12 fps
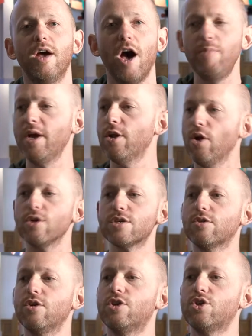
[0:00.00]
I've made lots
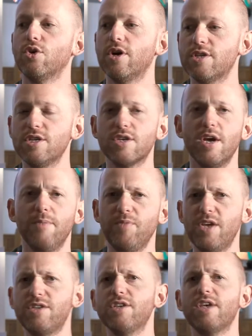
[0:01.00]
of good choices.
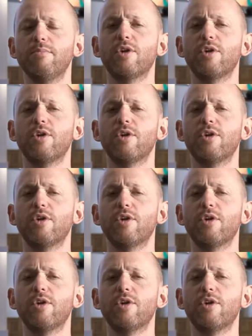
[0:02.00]
Is this some